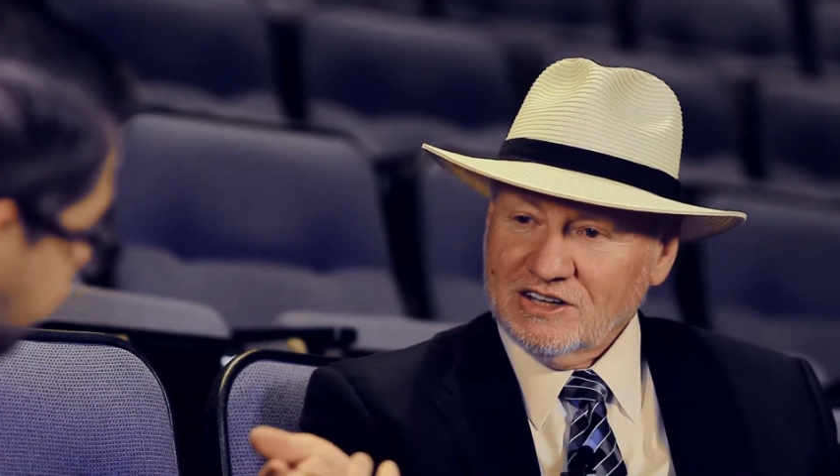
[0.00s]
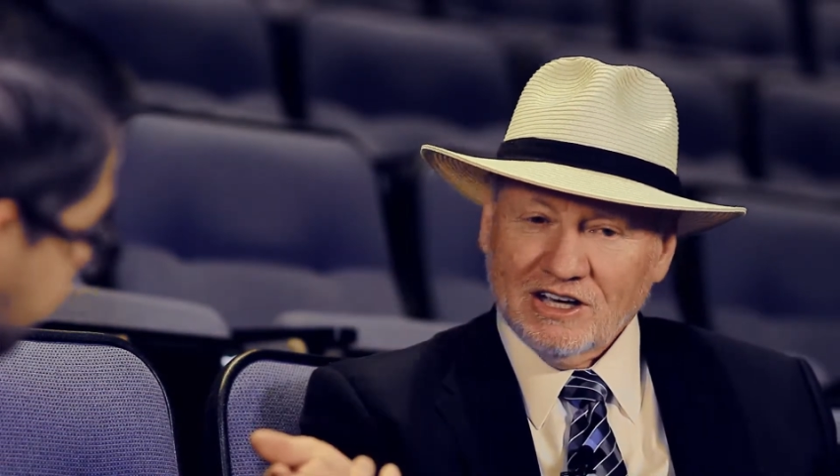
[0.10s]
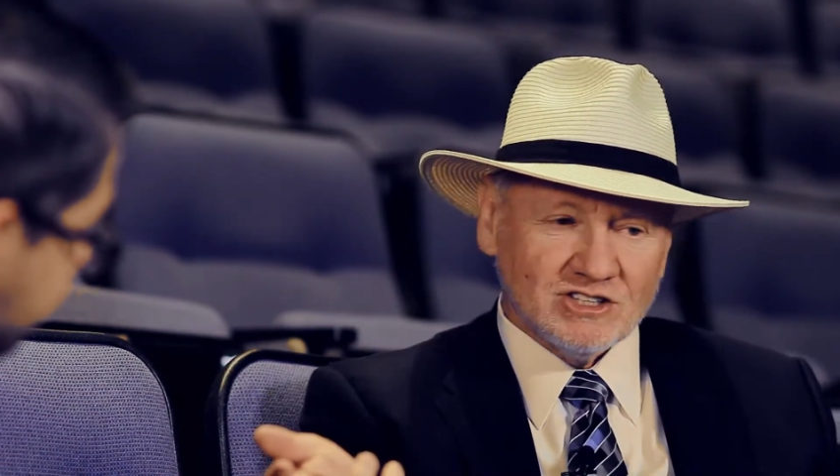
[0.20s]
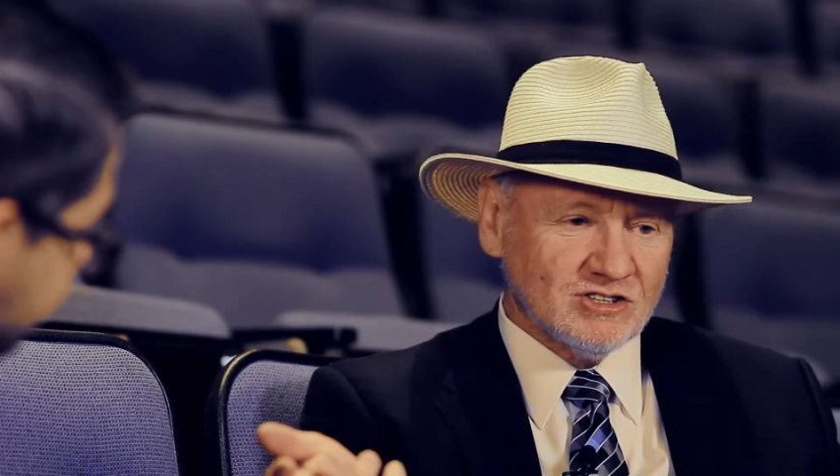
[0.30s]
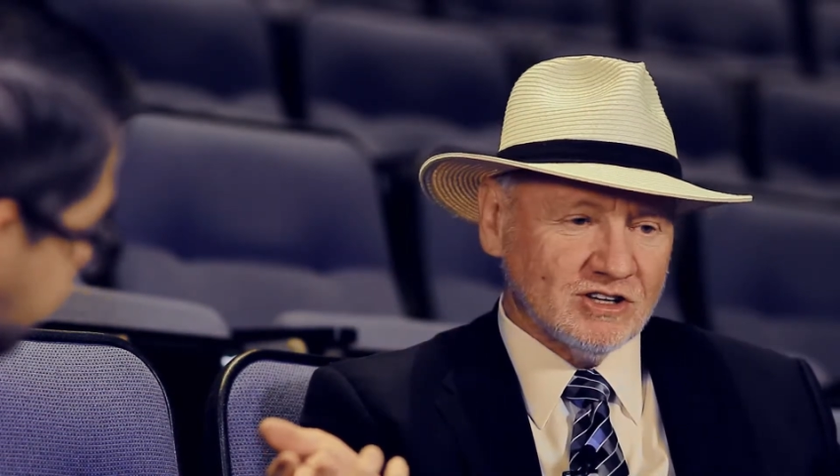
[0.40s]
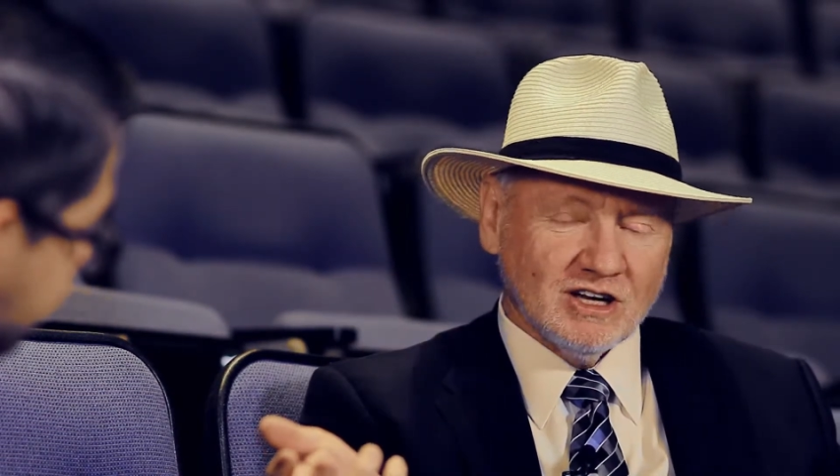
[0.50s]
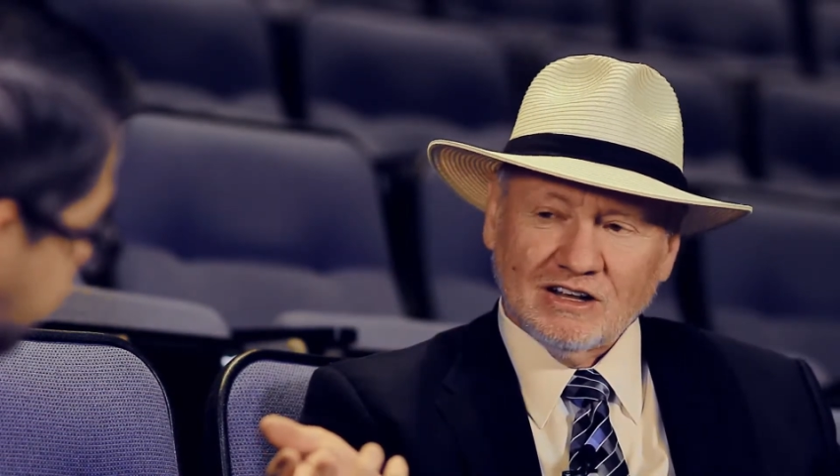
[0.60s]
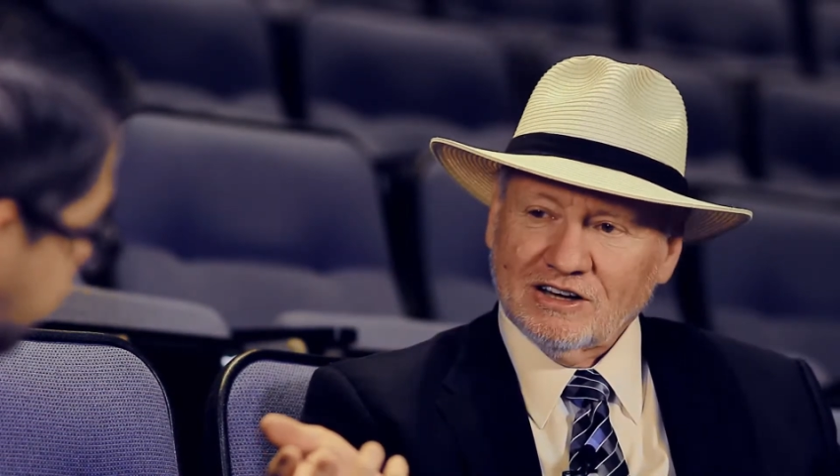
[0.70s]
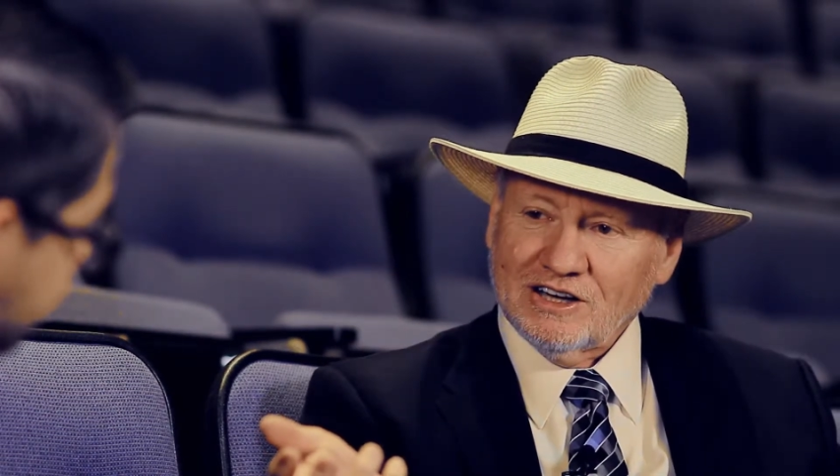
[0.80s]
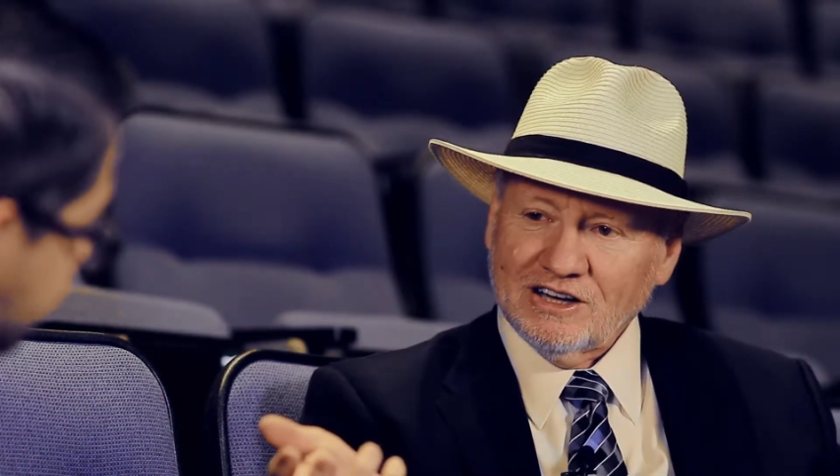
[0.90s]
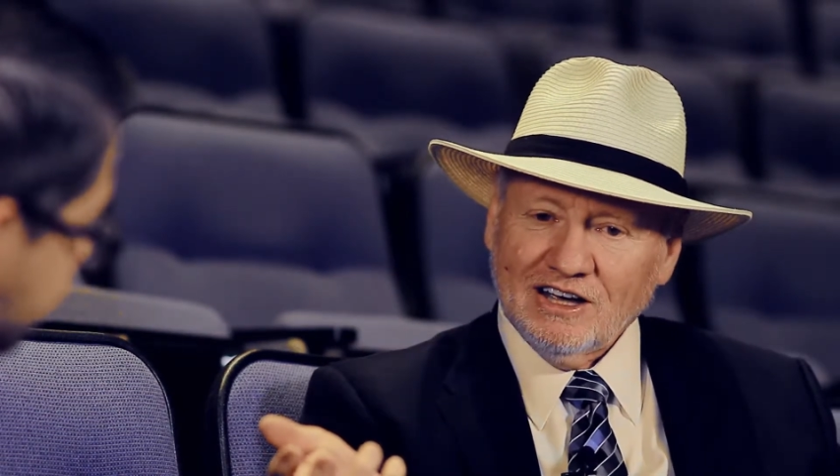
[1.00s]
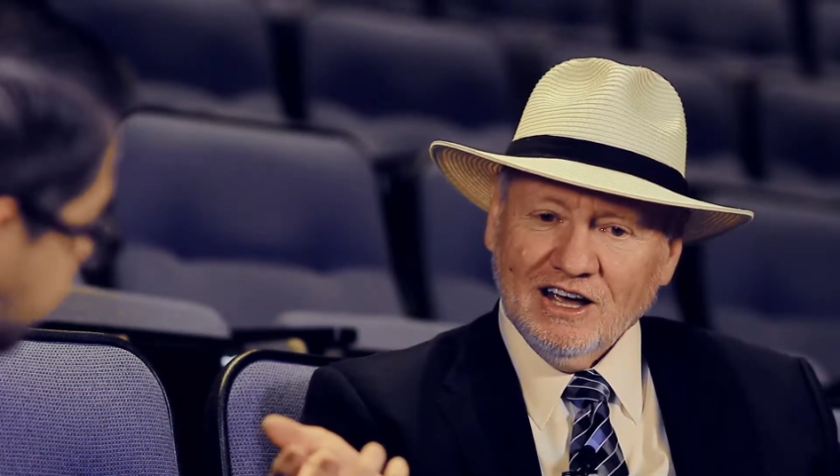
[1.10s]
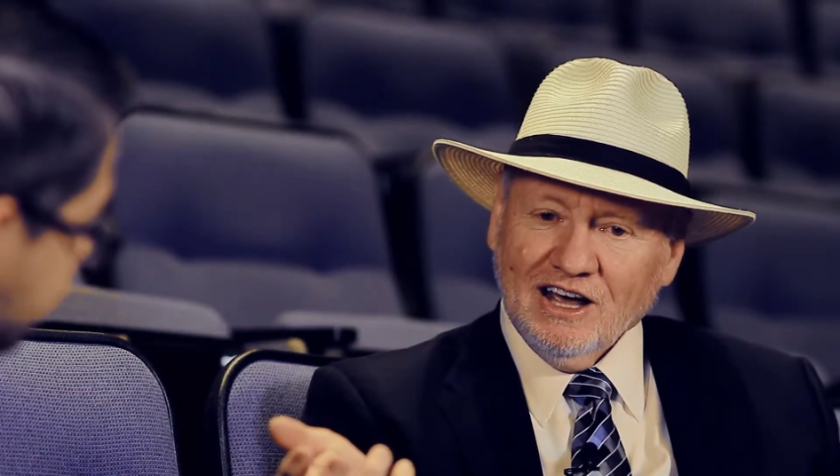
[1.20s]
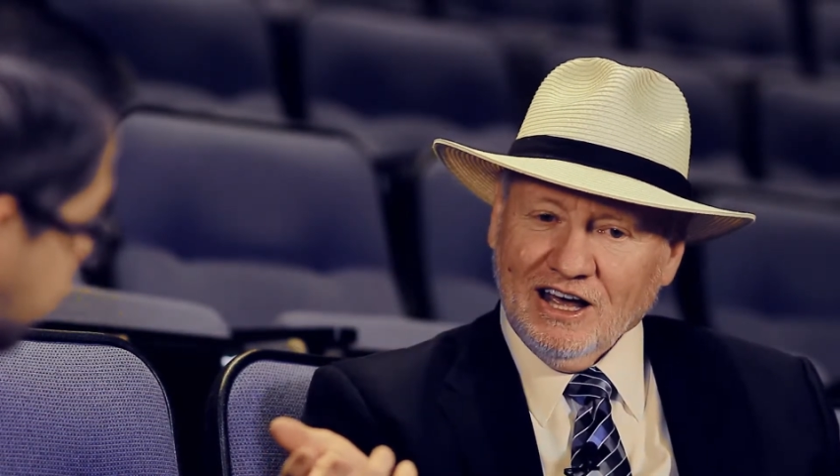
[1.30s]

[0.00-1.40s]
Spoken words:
of the externality,